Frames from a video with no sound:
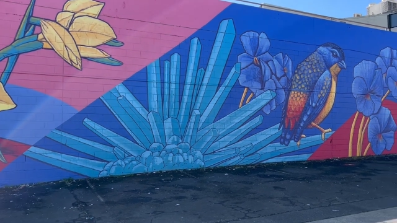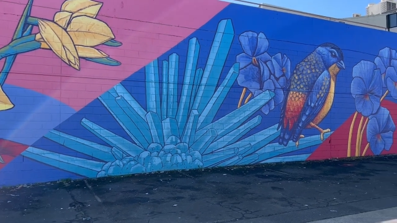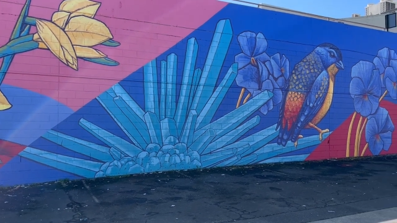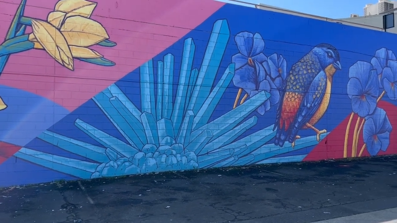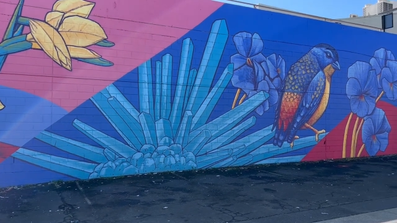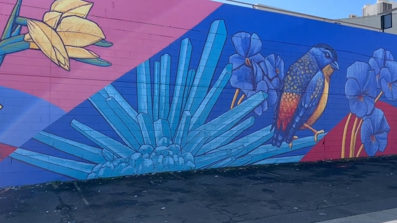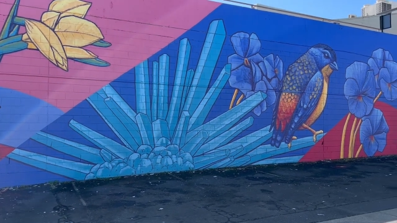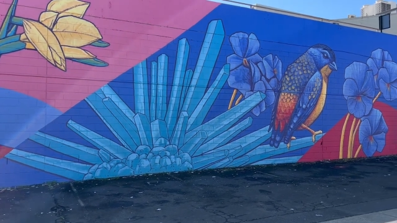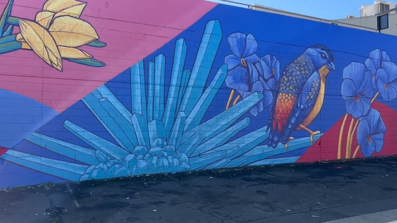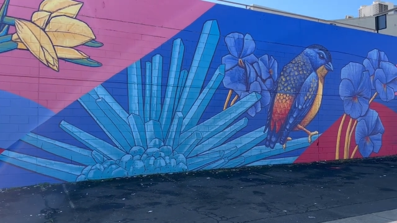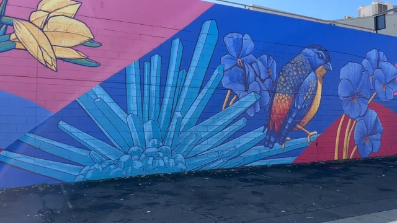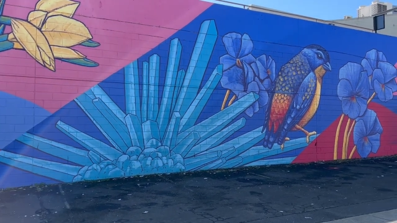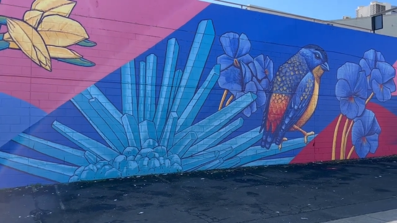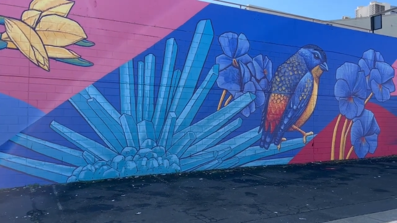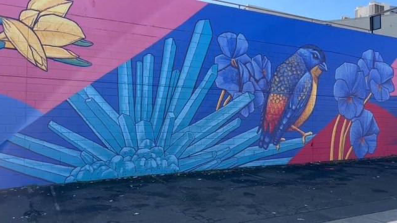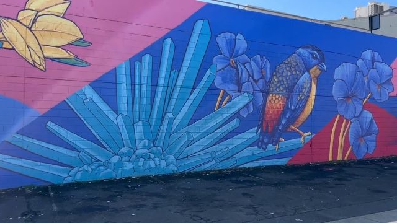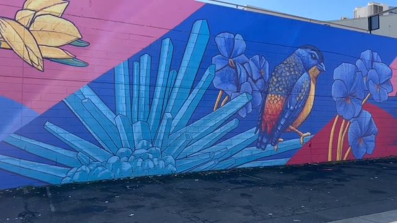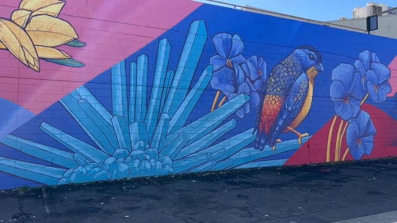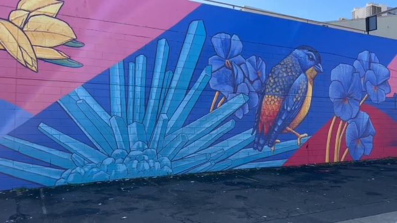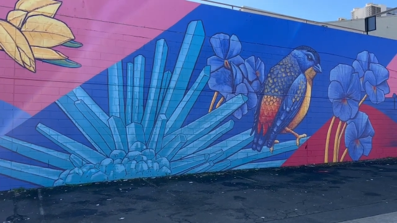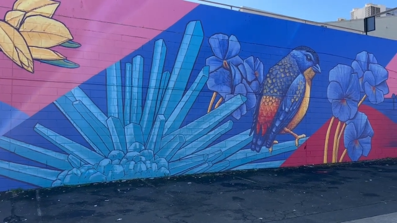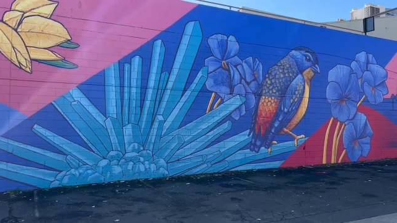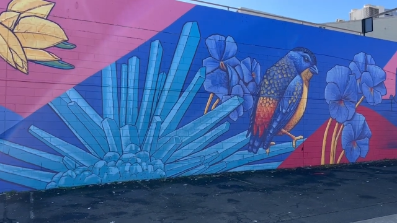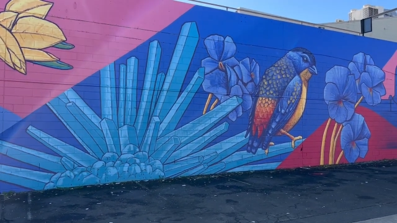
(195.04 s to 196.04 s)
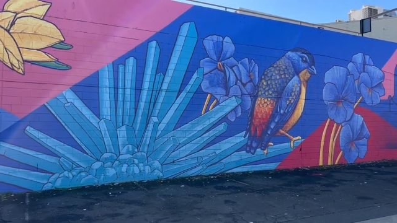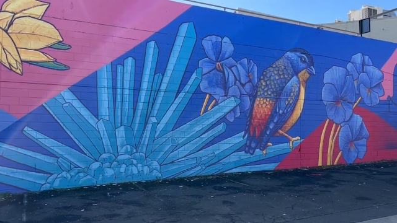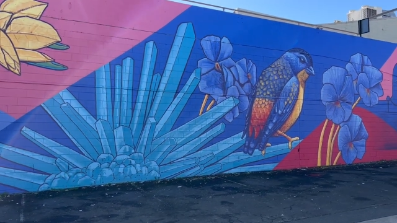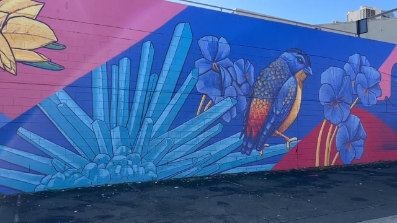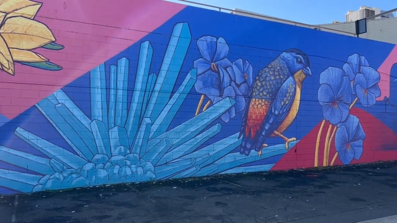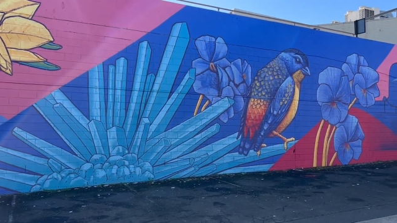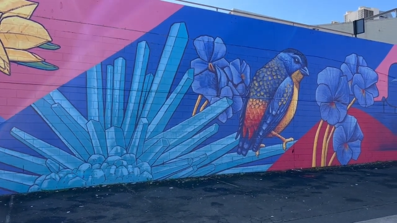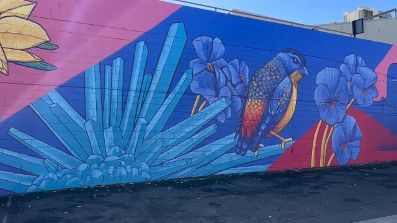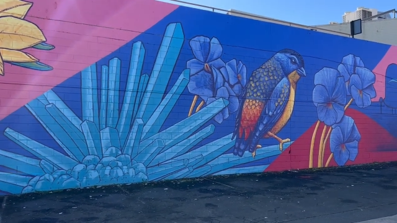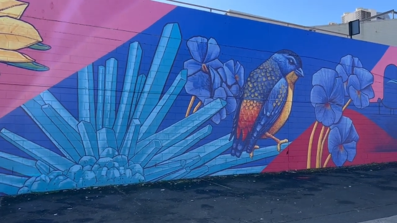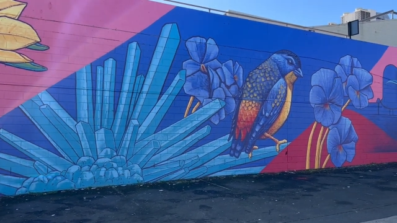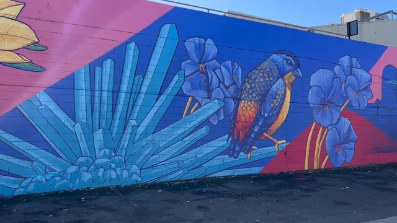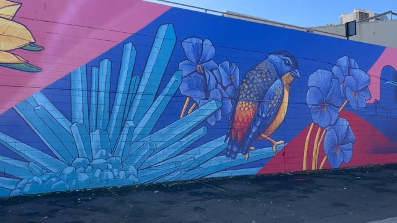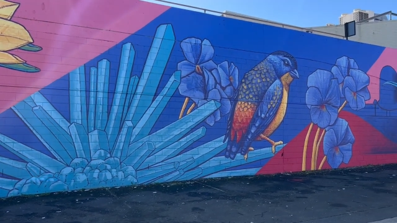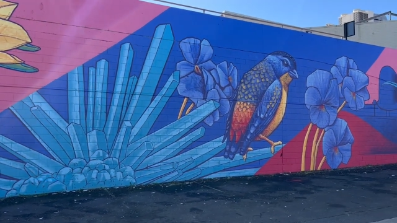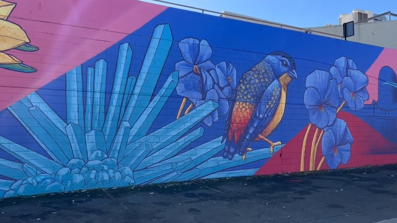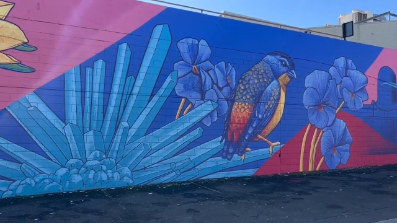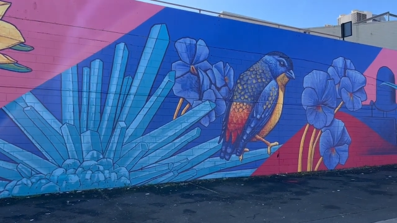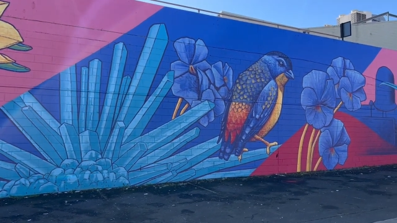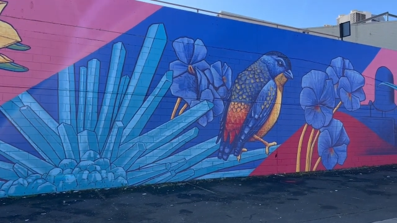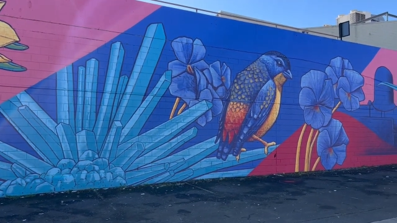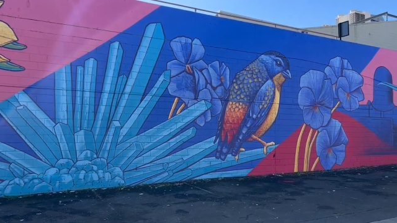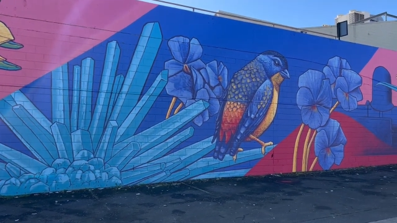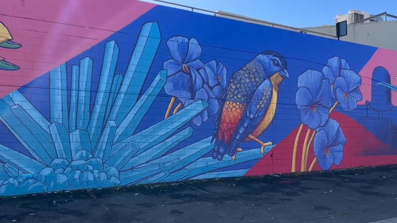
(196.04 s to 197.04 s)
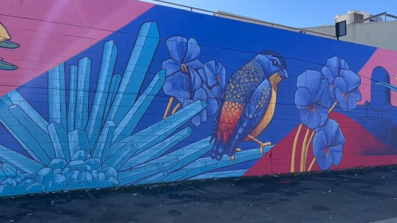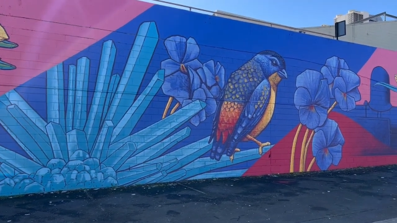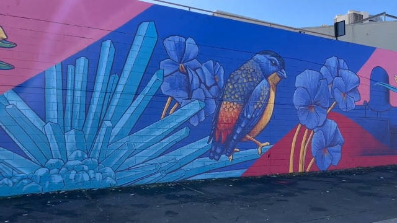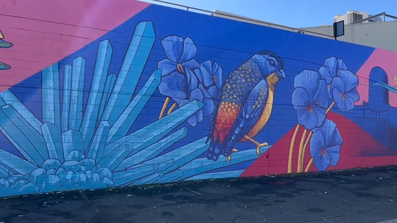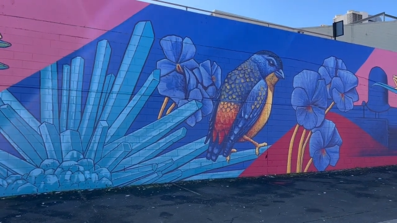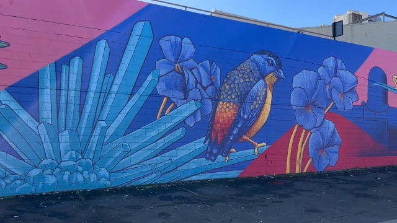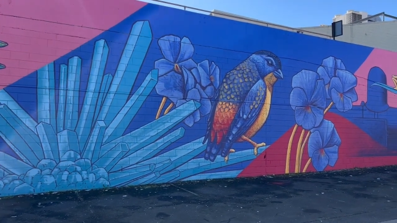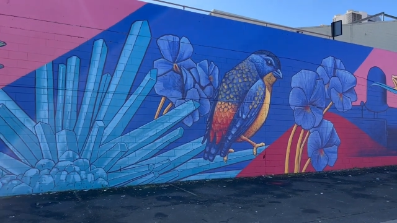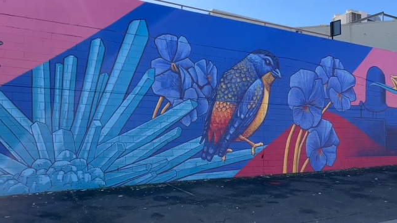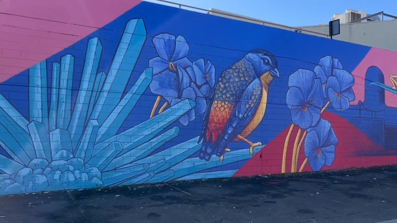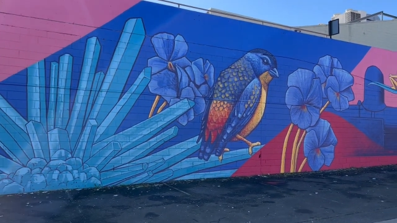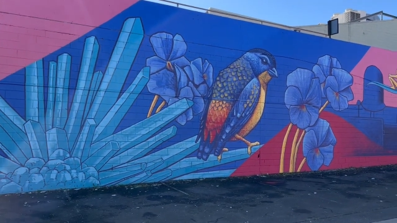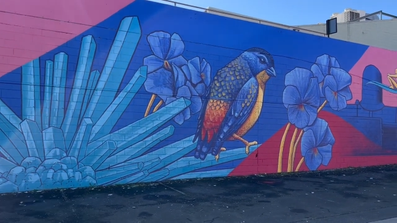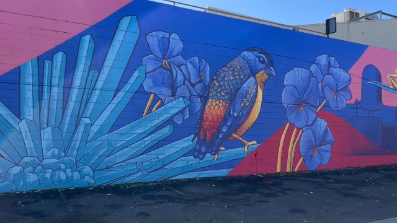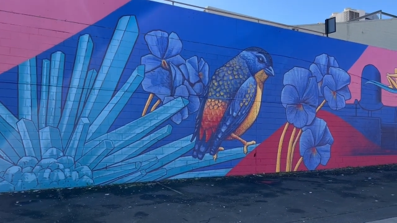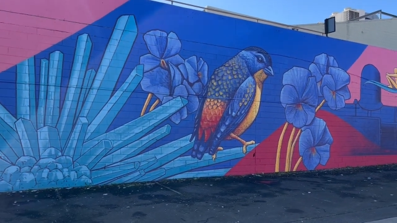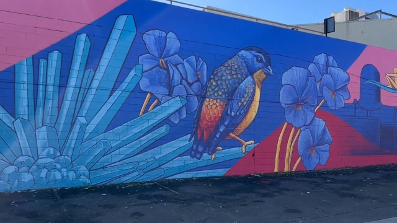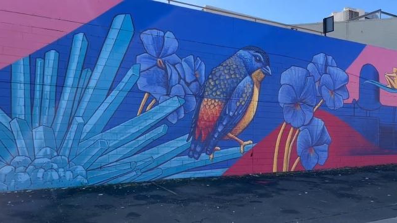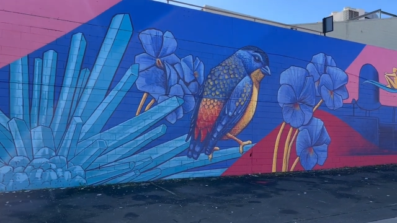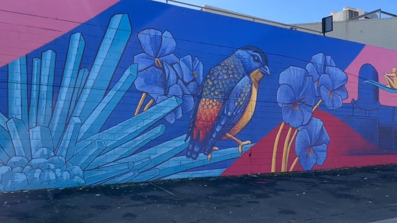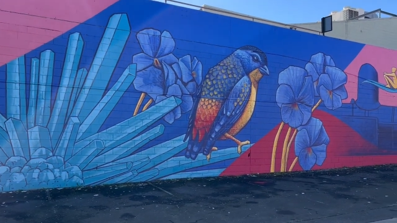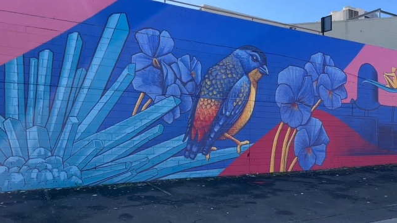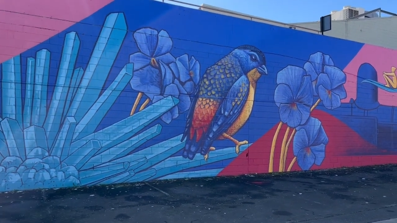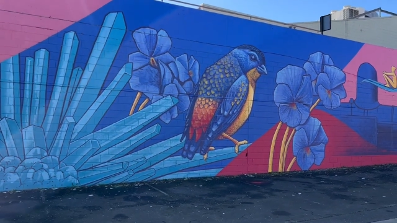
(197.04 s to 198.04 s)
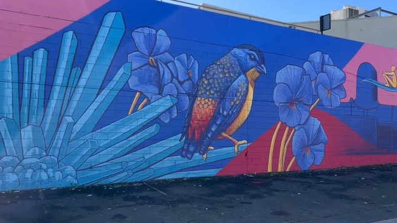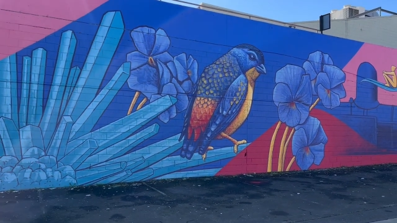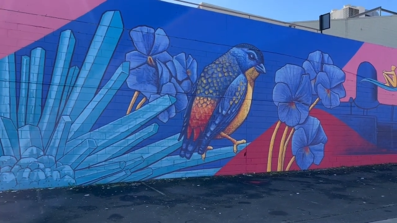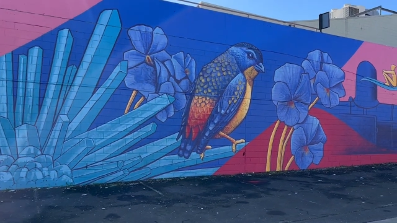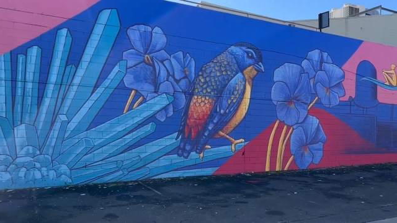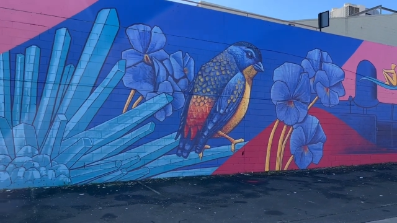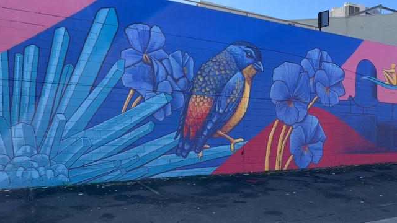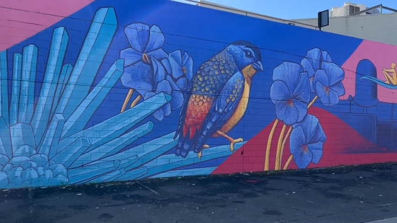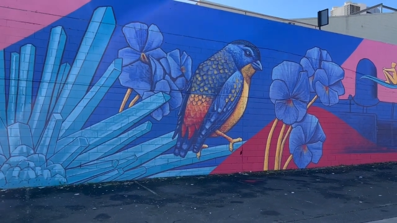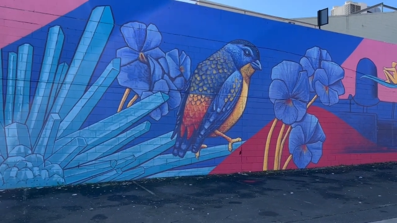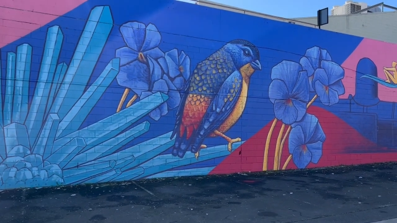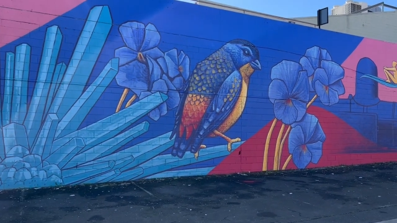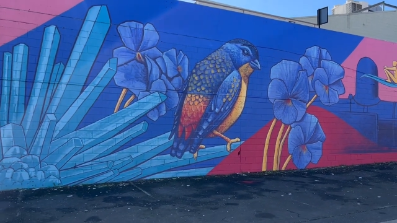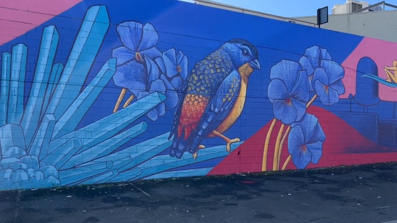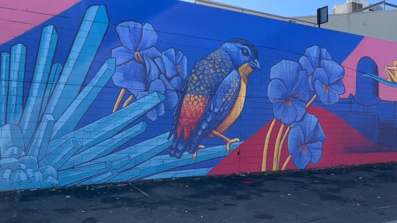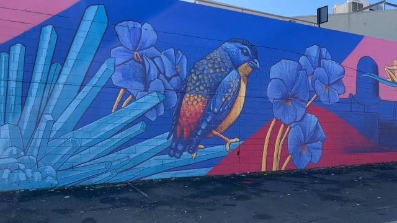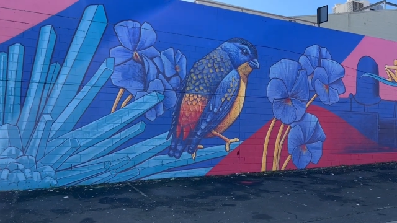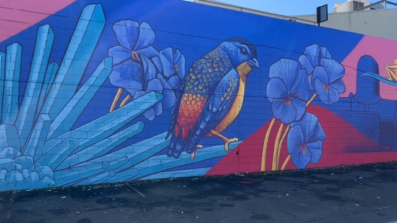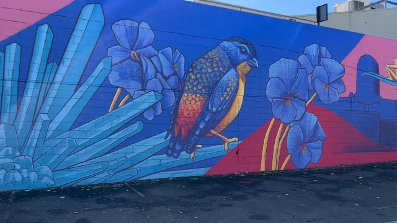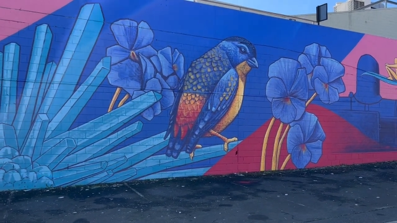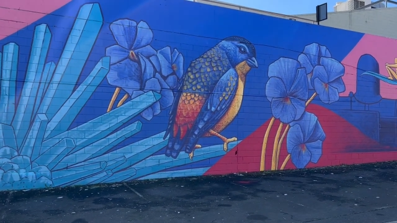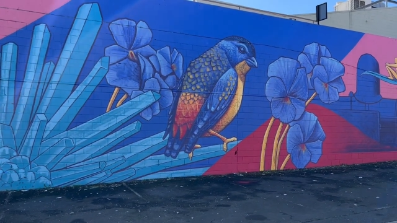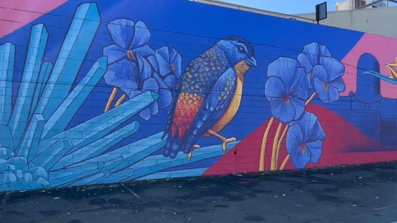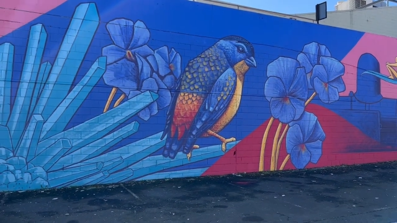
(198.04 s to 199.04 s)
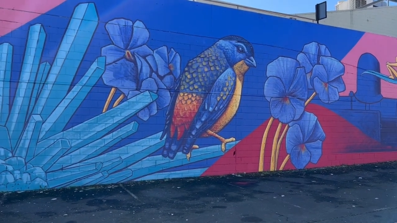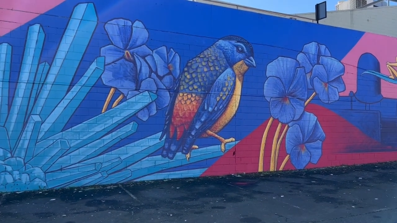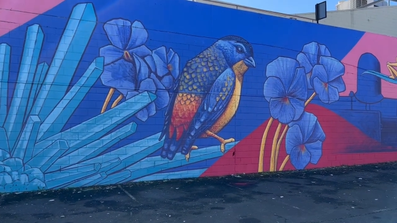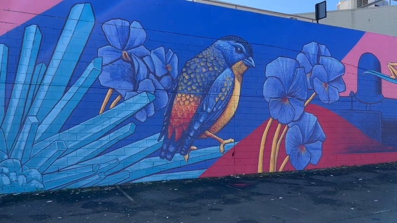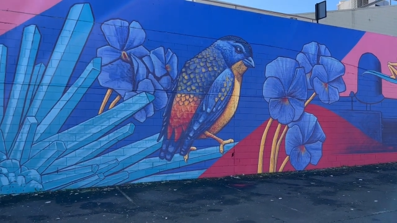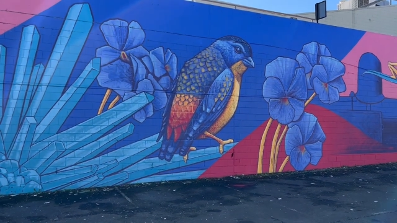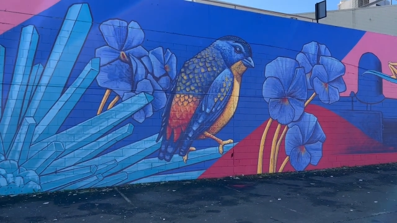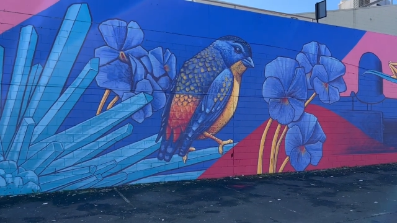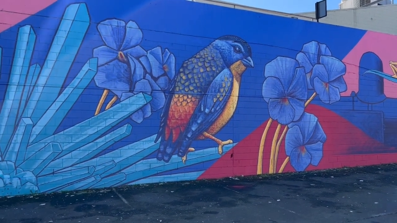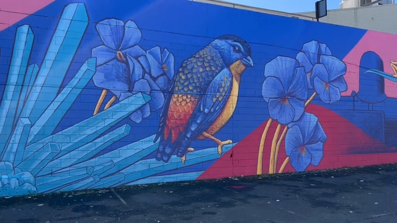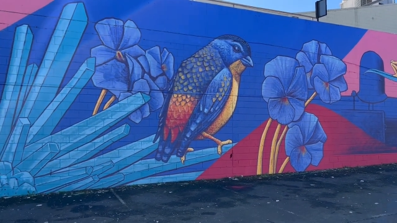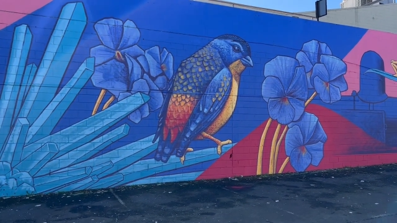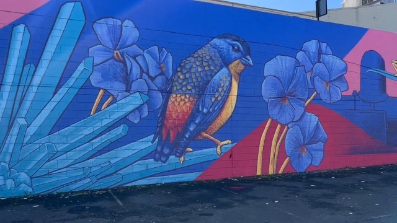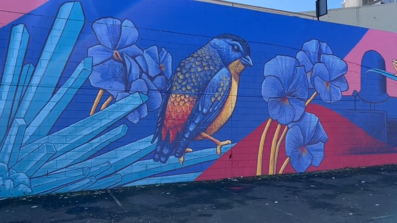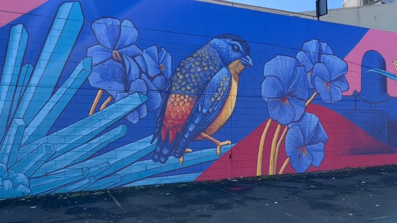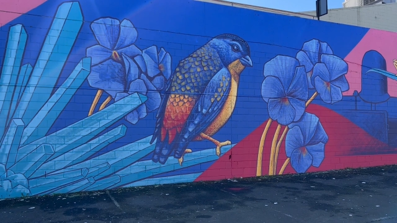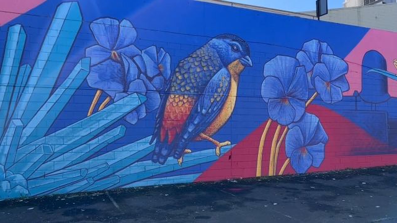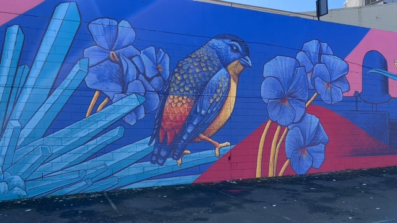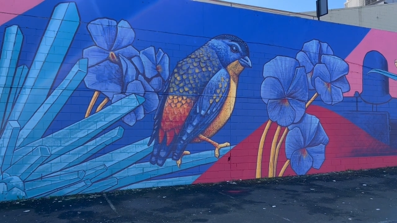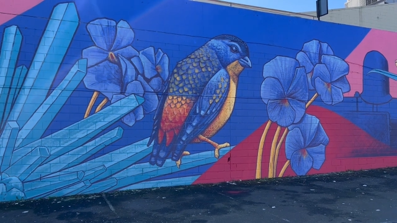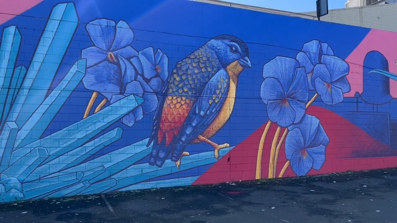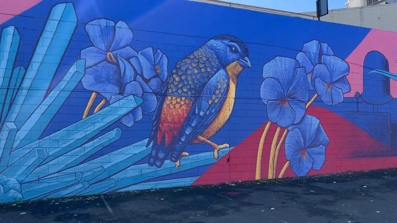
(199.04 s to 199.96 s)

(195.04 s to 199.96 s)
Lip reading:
Nobody's mouth can be seen.